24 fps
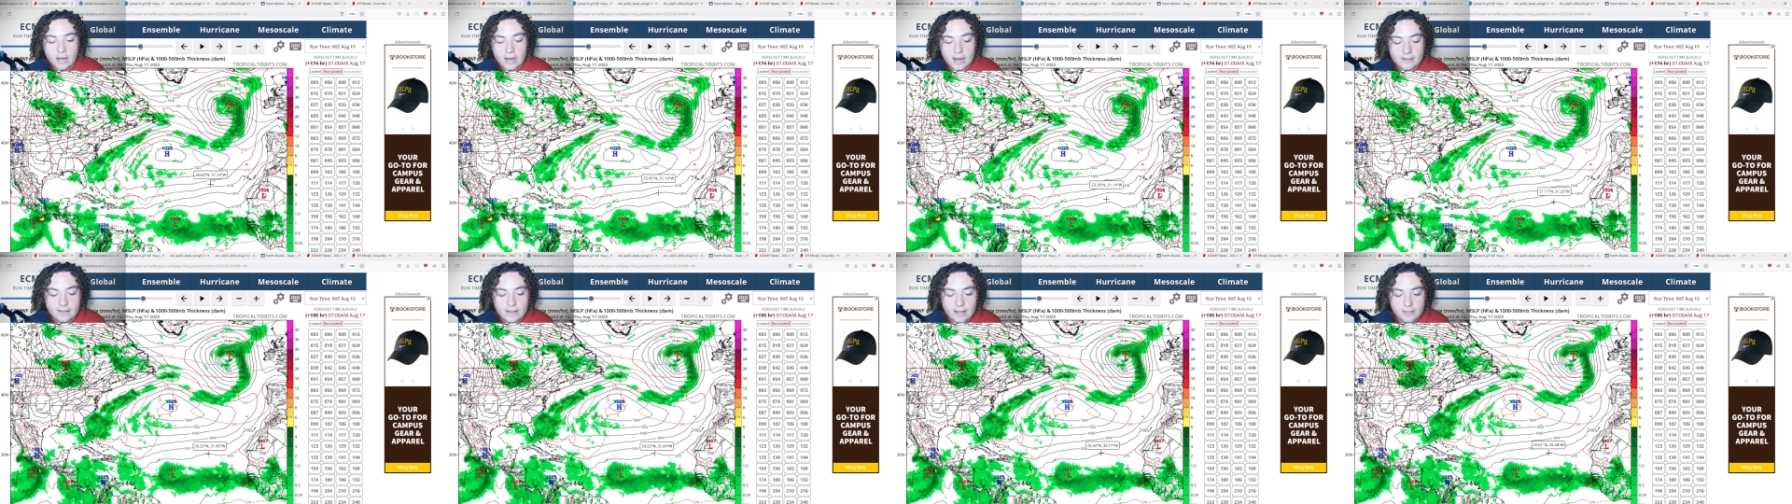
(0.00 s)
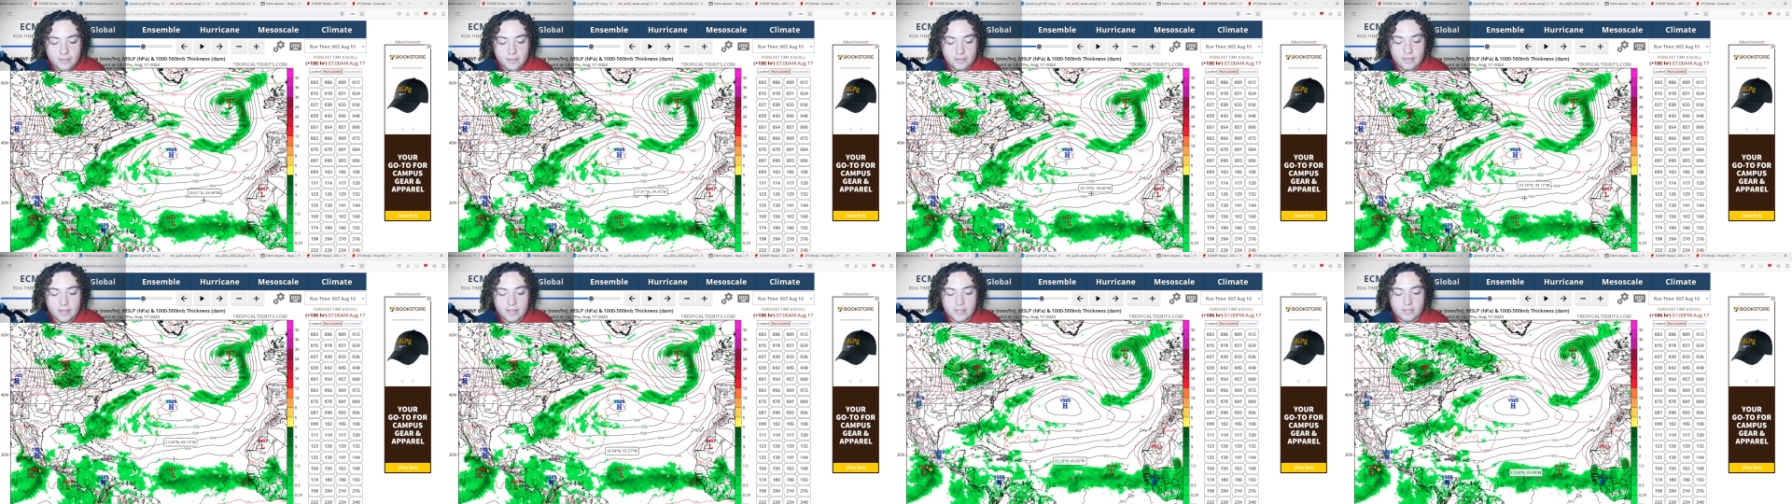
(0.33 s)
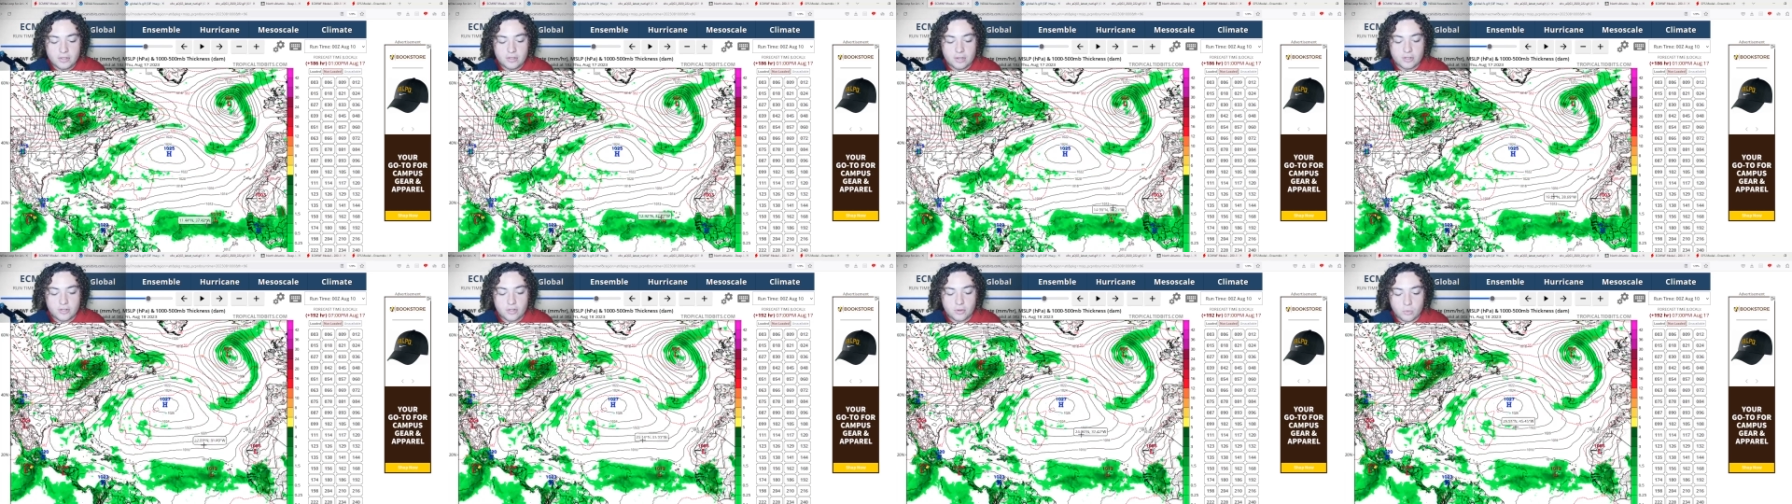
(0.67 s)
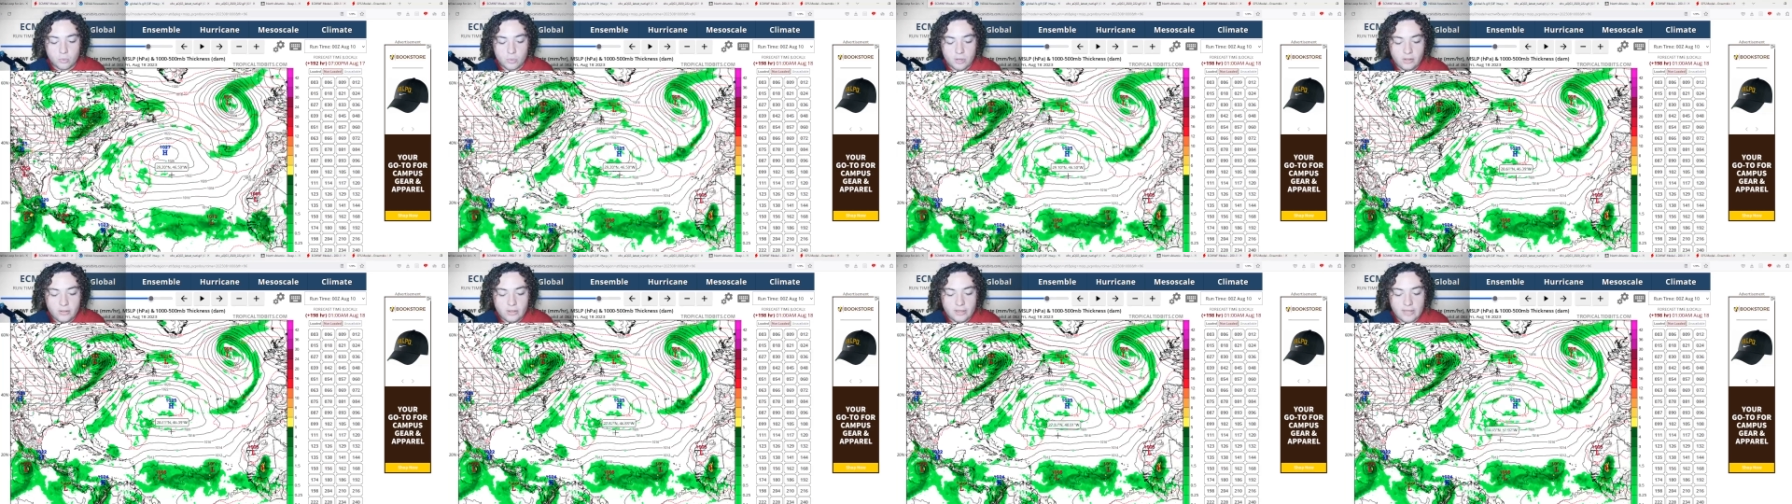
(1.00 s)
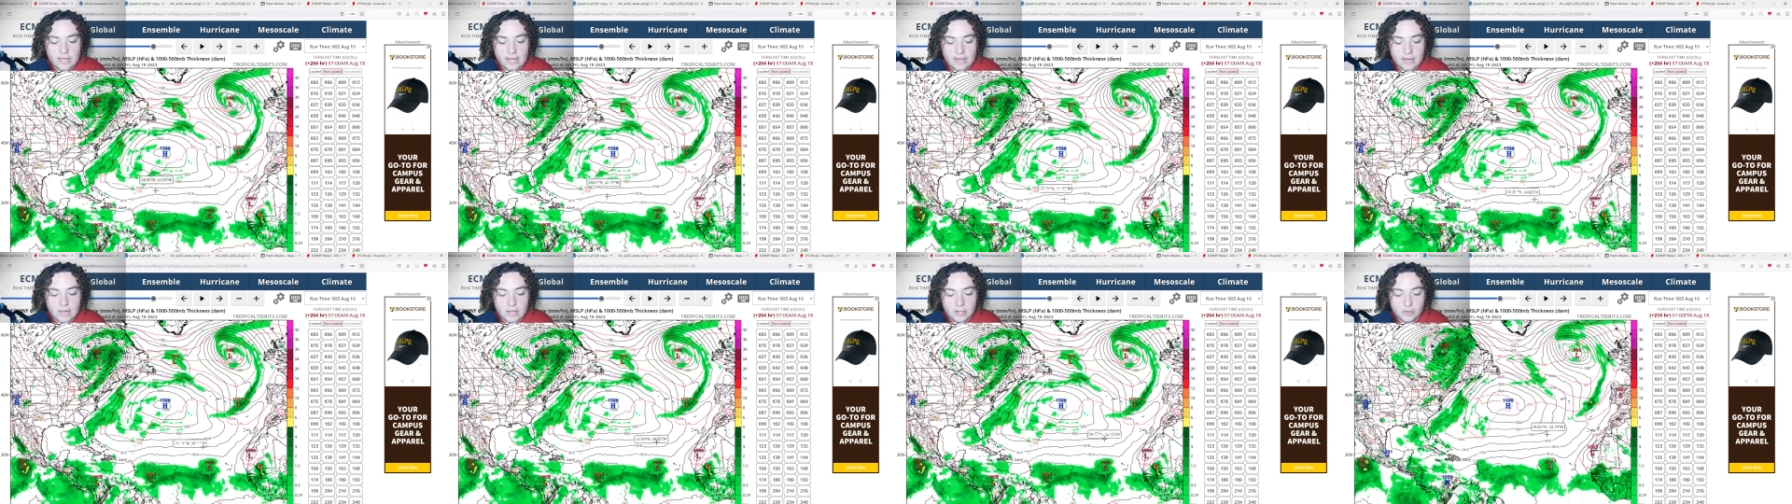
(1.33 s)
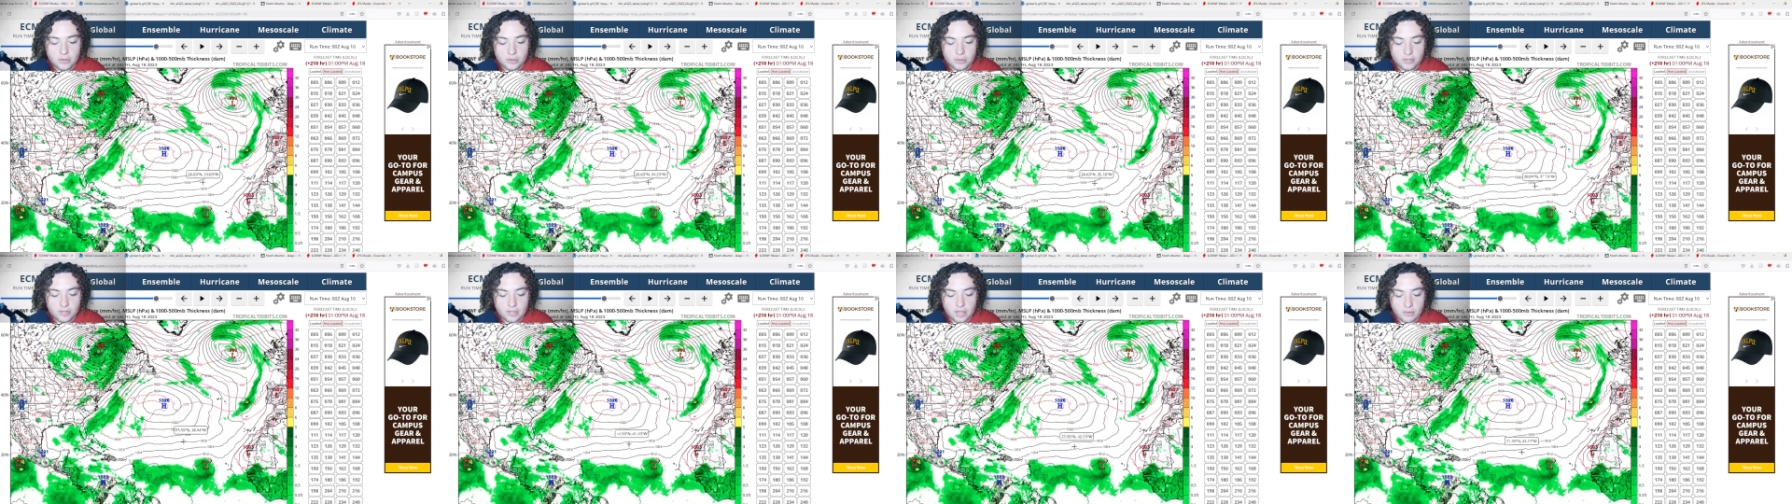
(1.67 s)
And then things start to really get
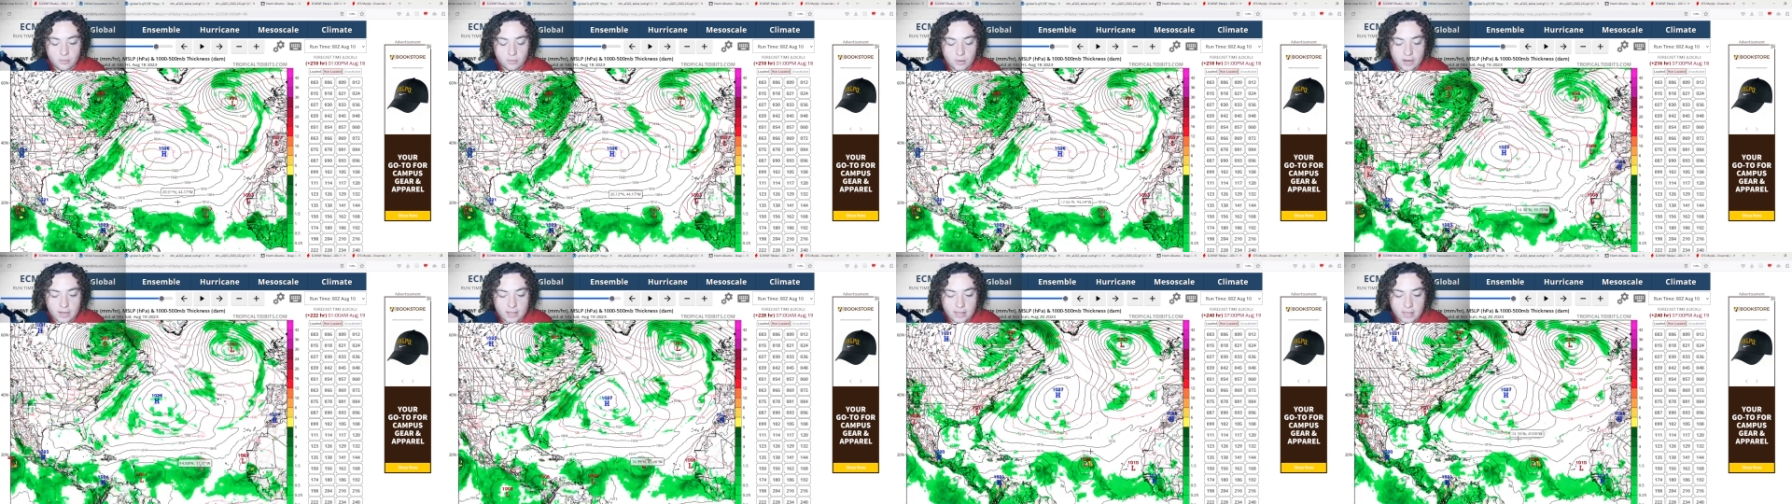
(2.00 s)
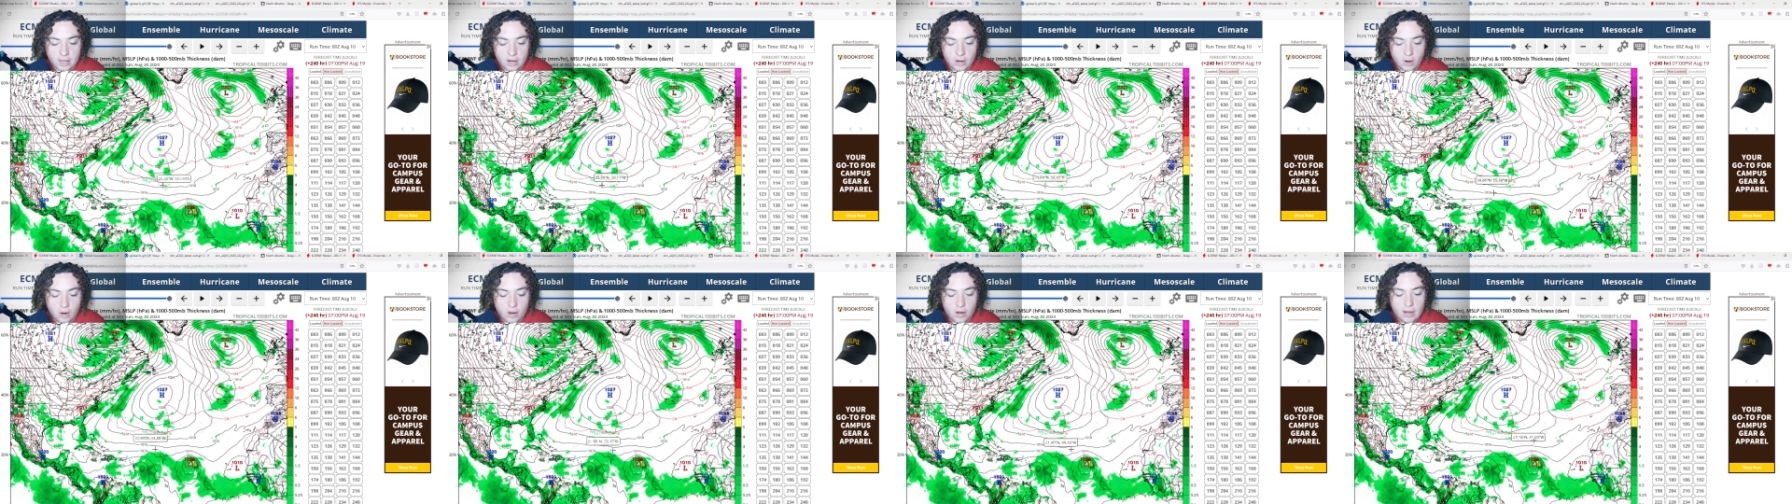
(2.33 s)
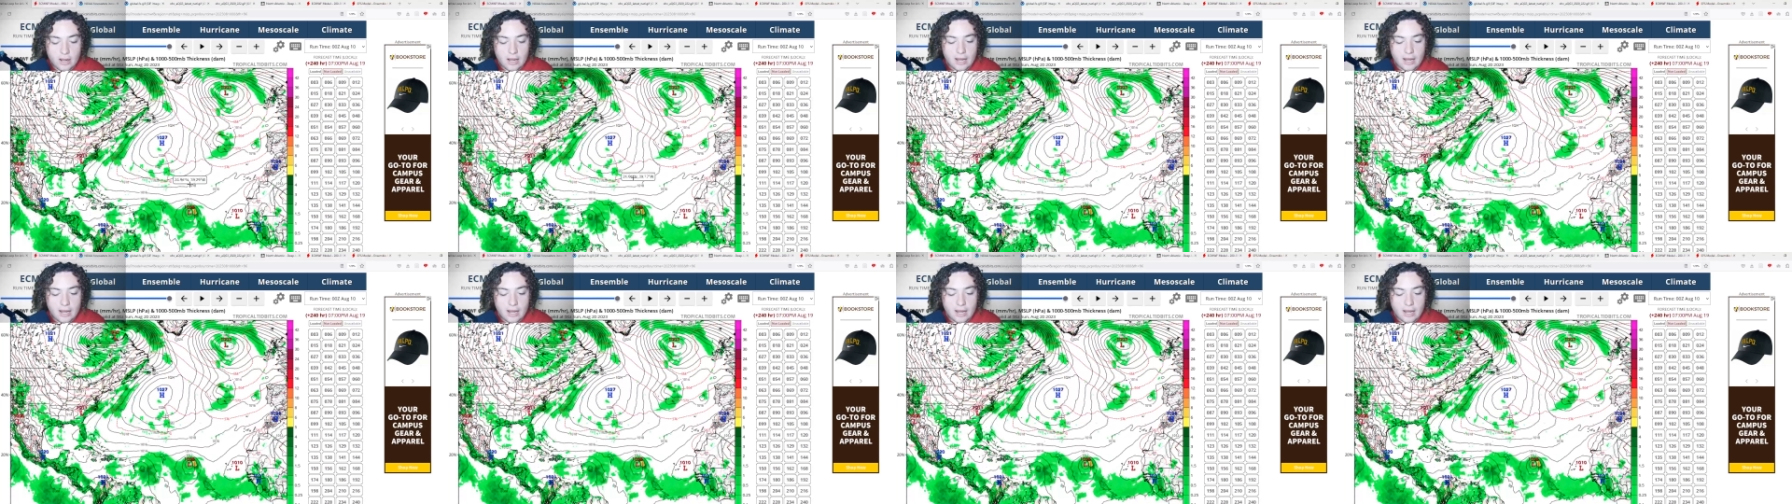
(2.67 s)
interesting right here.